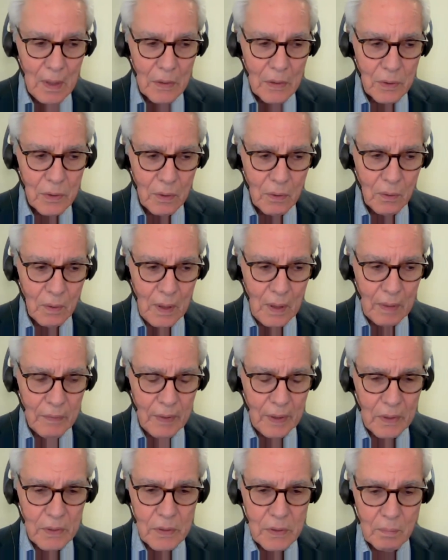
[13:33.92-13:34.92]
so I
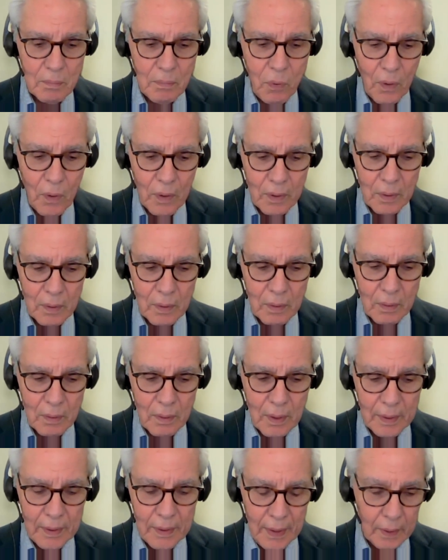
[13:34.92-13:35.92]
think it's important
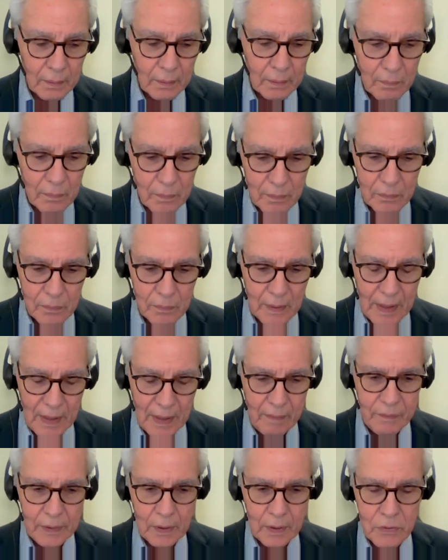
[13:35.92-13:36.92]
again to
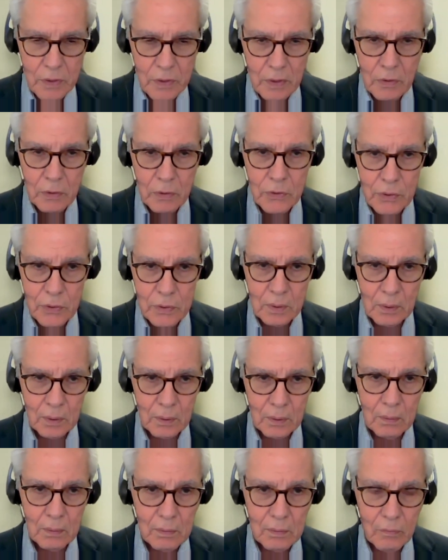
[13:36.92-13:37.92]
have the
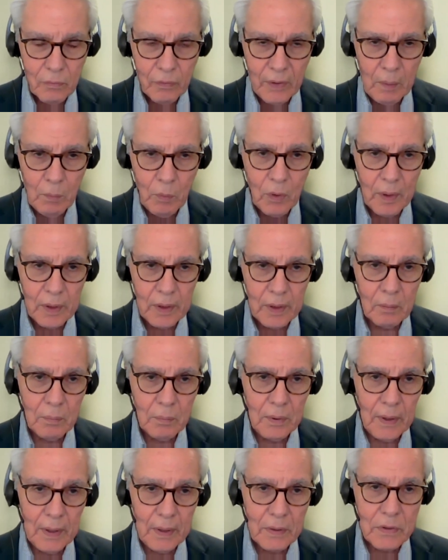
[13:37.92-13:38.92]
institutional framework in
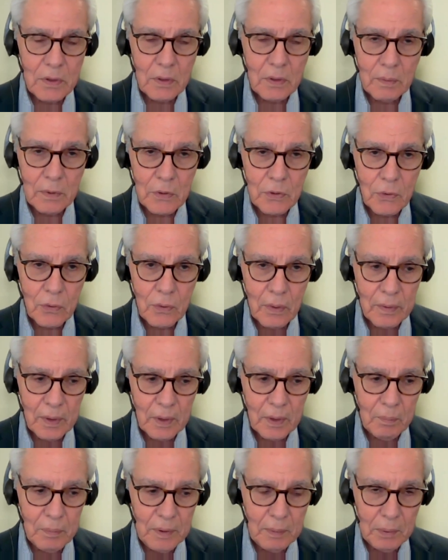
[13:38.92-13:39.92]
place to ensure
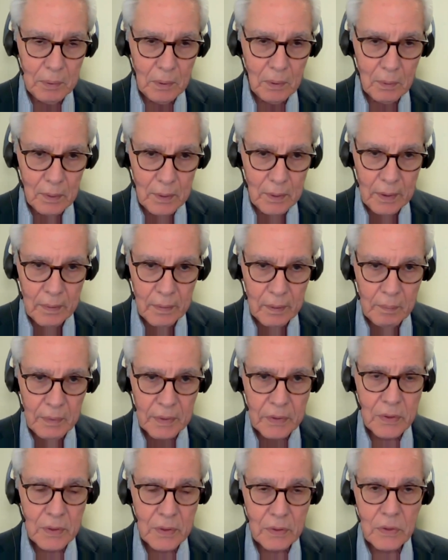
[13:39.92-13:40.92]
that people in the
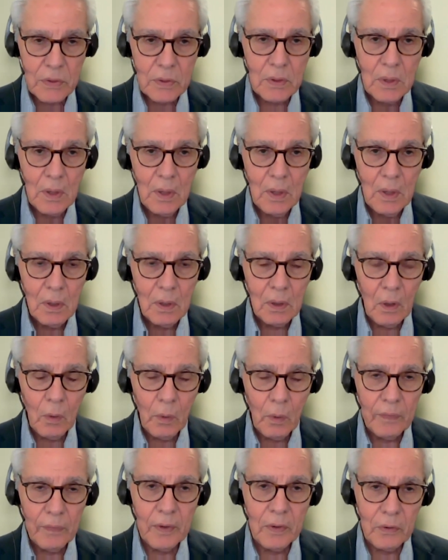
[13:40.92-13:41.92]
business know
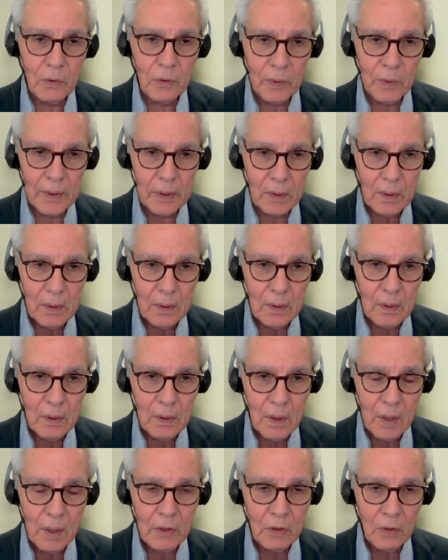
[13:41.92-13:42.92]
what they're doing,
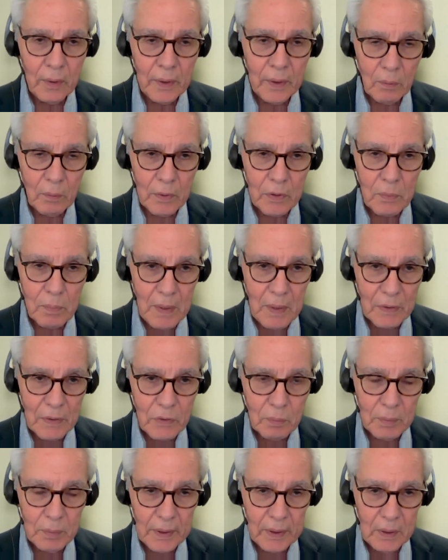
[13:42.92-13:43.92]
are doing it
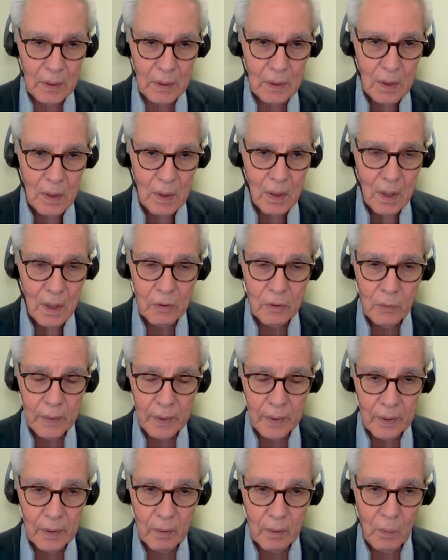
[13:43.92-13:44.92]
responsibly, are
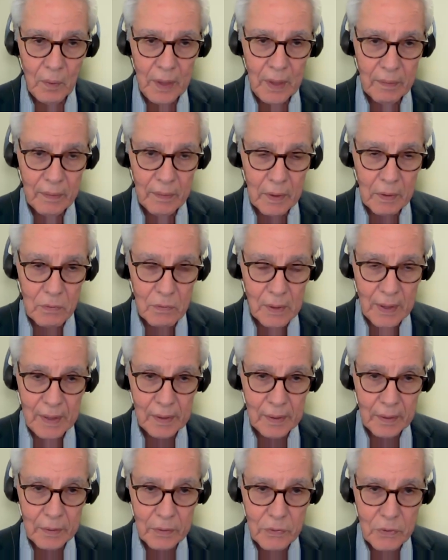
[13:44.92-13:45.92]
doing it in a way that is
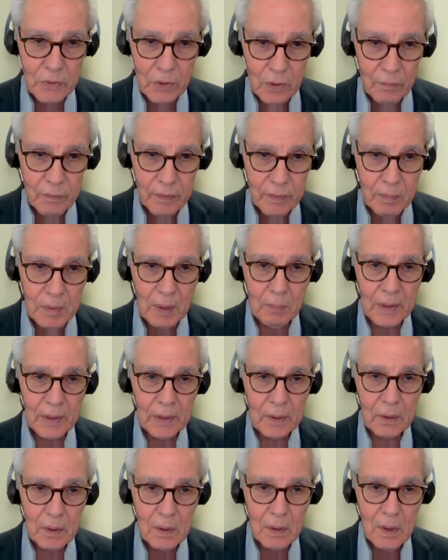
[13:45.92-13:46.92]
likely to serve the public,